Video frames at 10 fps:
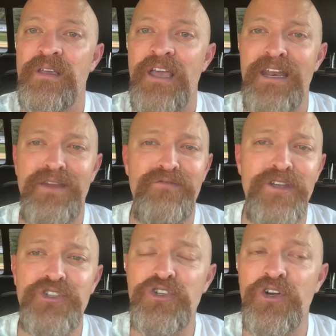and
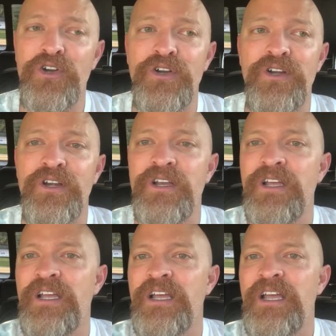adventure
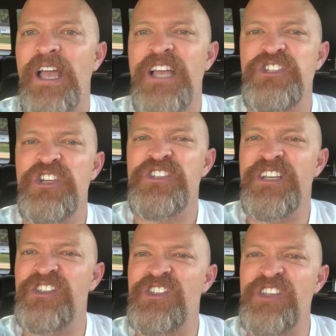and just
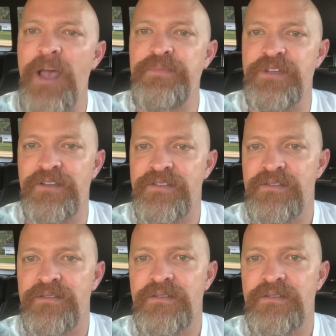acceptance.